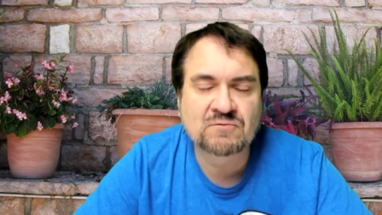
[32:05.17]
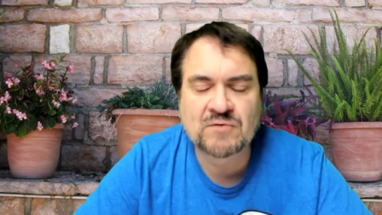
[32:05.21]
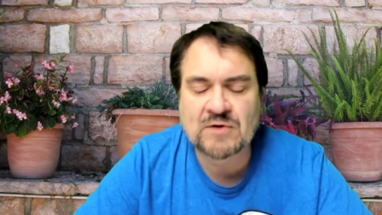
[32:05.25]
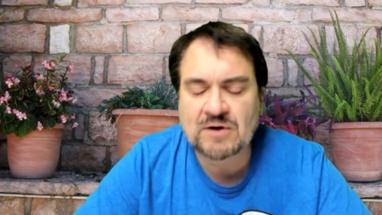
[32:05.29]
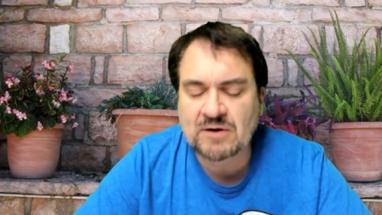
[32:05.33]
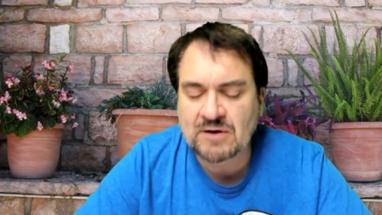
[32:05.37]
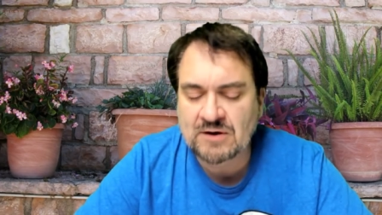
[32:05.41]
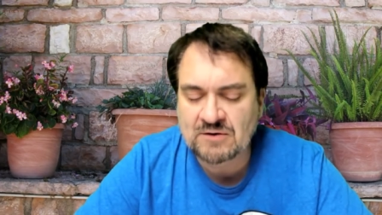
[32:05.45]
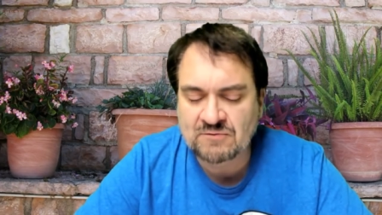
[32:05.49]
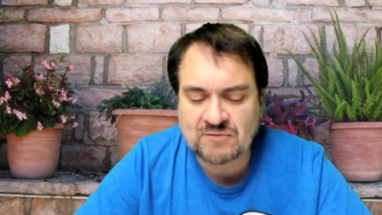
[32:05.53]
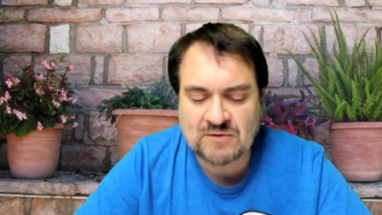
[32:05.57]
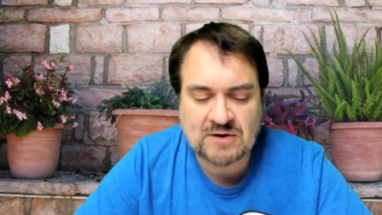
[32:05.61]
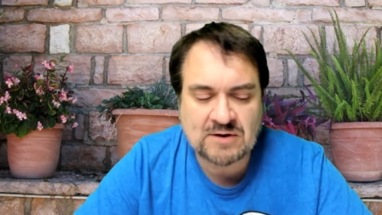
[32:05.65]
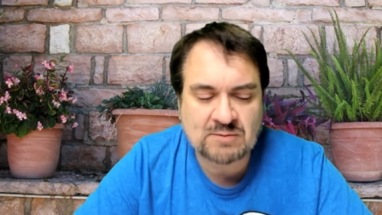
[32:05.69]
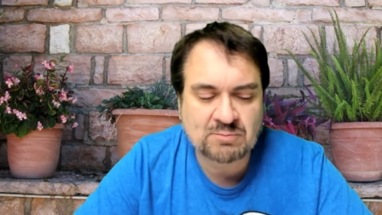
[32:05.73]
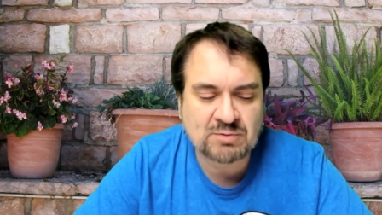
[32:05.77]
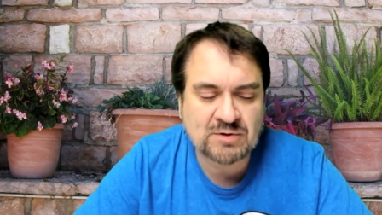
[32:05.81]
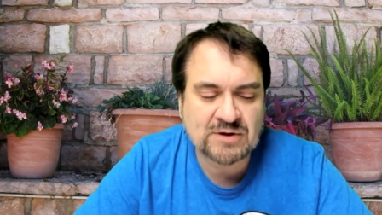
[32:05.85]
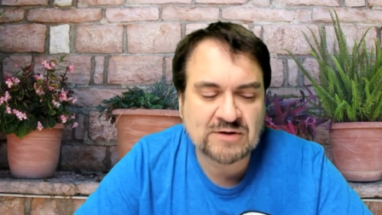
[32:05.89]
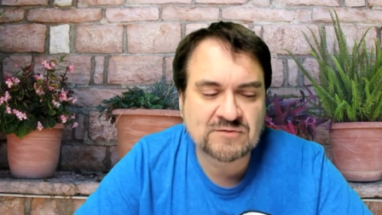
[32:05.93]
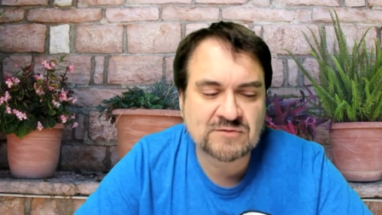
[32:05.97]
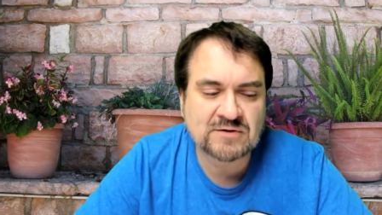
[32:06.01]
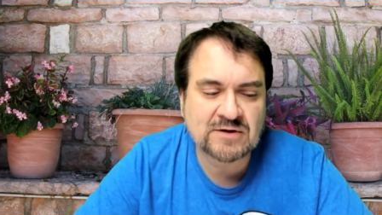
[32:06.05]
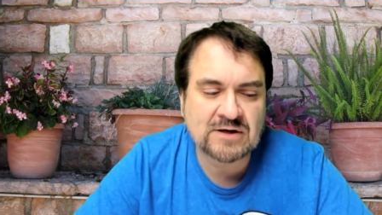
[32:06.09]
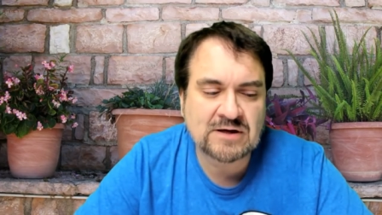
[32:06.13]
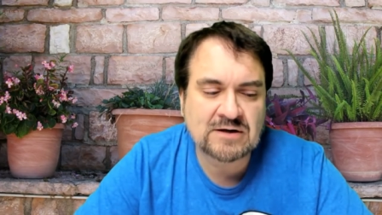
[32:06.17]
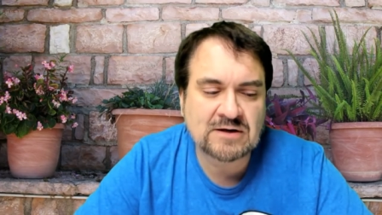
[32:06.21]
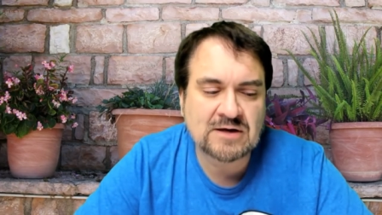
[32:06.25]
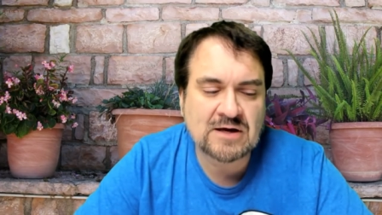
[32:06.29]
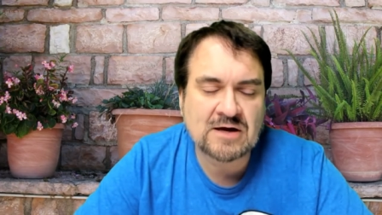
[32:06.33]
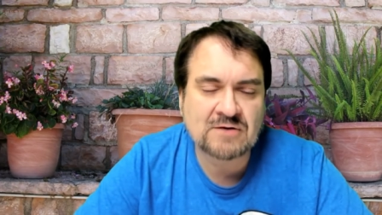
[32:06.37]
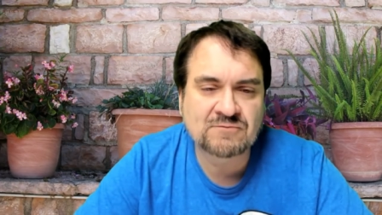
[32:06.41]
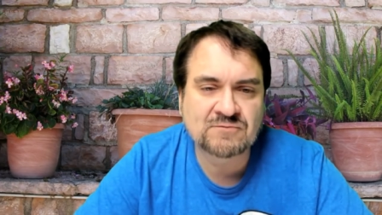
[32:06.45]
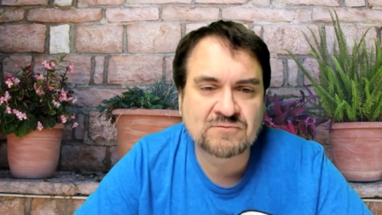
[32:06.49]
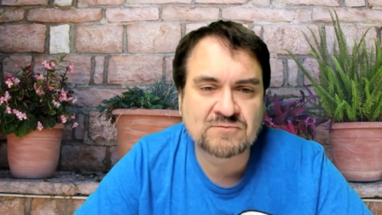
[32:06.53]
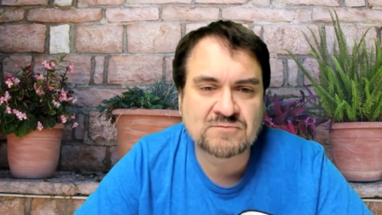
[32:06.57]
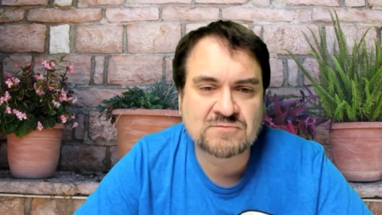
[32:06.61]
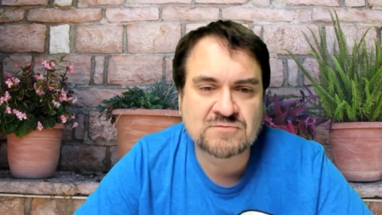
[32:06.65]
very very pleasant lady
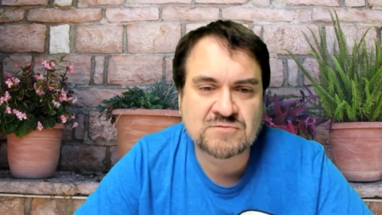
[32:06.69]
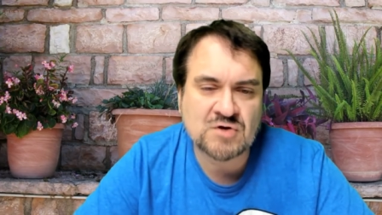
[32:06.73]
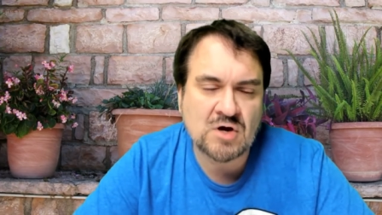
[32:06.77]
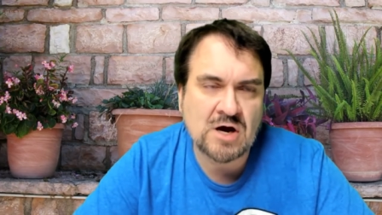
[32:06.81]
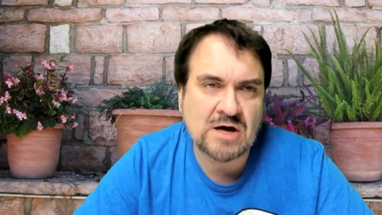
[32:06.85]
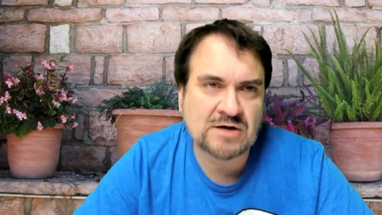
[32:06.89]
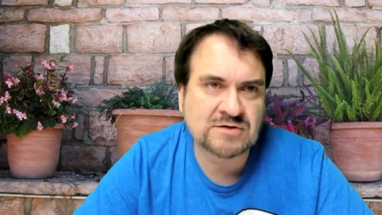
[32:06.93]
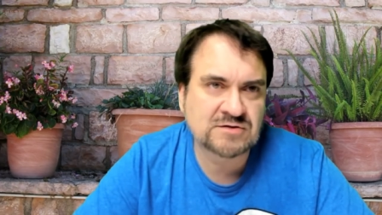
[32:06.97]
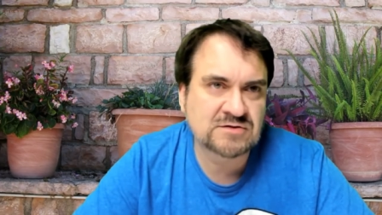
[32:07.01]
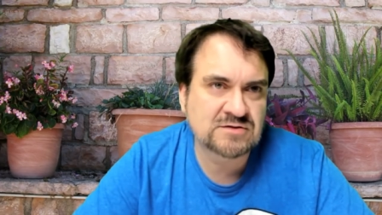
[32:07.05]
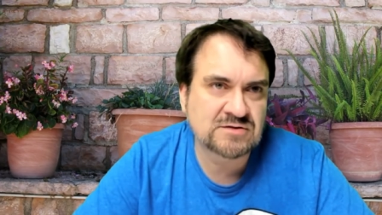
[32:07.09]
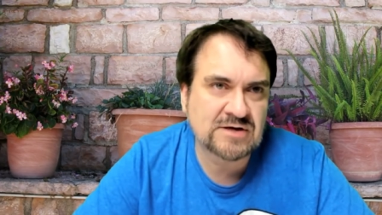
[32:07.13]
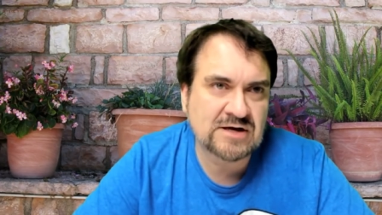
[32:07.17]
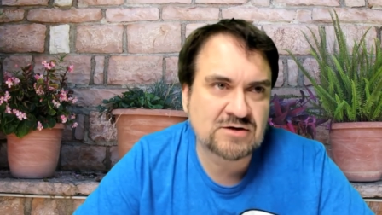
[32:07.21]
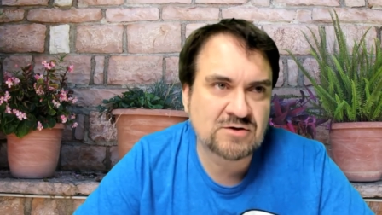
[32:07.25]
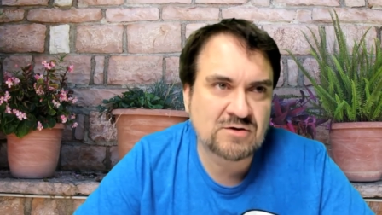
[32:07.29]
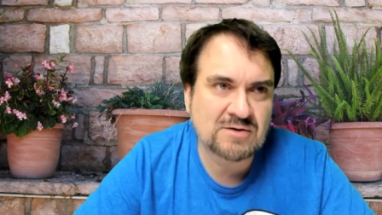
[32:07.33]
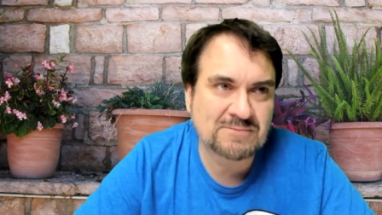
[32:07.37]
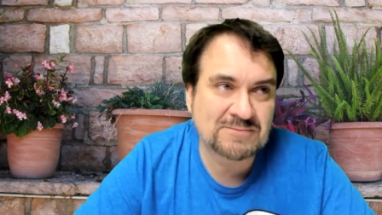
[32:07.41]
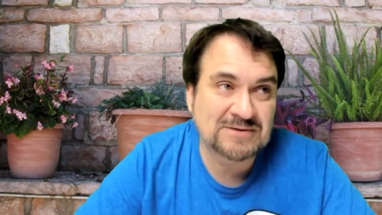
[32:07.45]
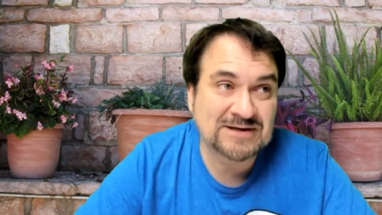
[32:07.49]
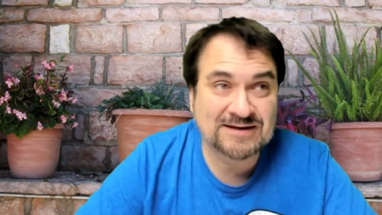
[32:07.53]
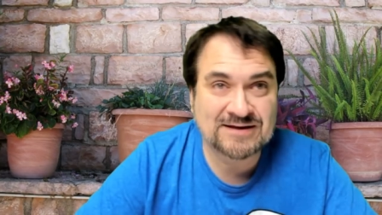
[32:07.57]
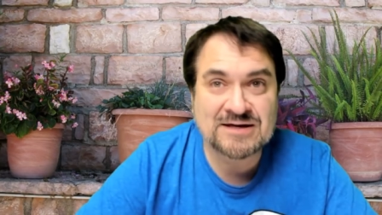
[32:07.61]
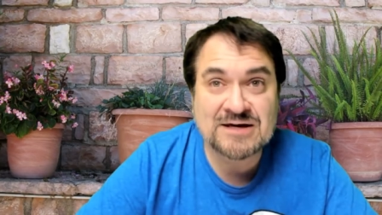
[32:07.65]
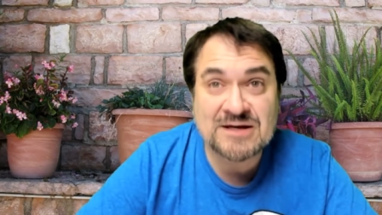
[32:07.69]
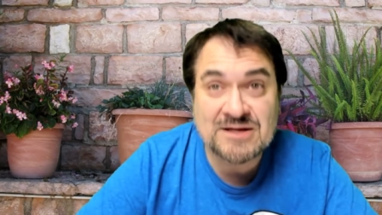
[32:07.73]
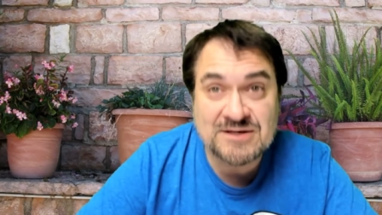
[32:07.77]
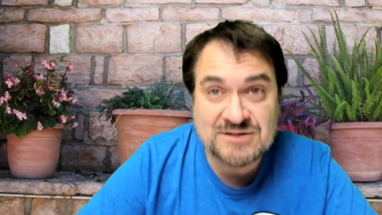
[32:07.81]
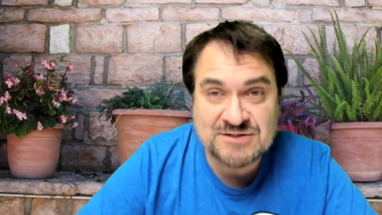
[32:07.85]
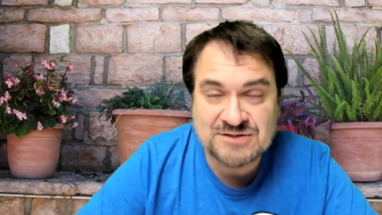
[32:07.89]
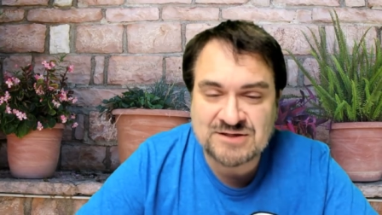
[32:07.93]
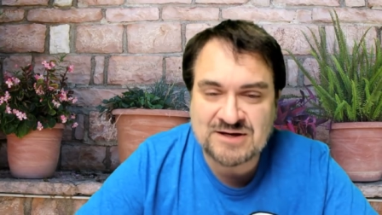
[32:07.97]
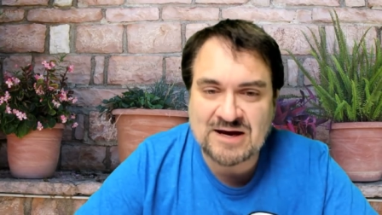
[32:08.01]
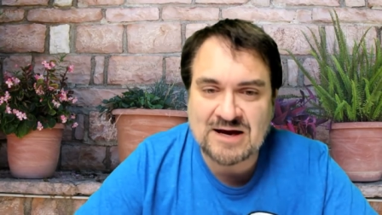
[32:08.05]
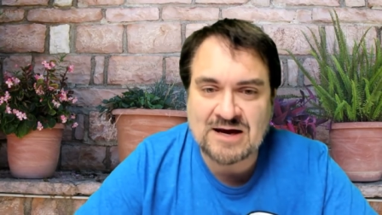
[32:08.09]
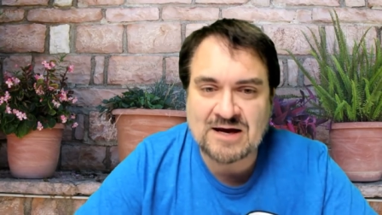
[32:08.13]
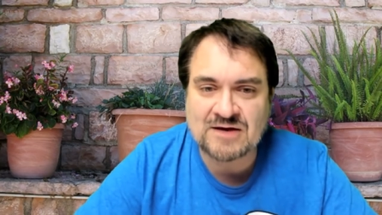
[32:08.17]
I've talked to, and I know how many kids
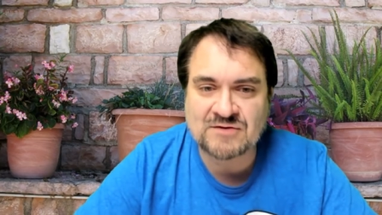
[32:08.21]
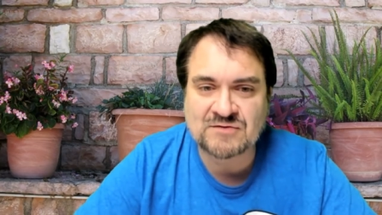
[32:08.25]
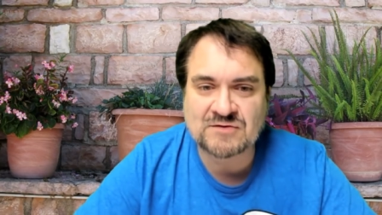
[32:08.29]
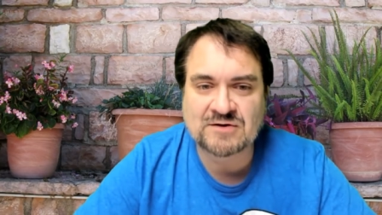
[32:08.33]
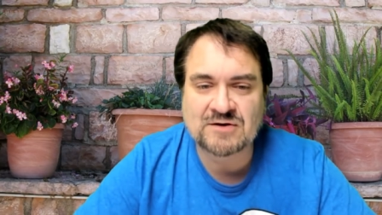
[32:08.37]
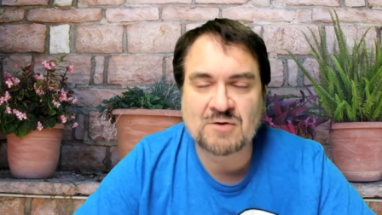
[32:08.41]
she has.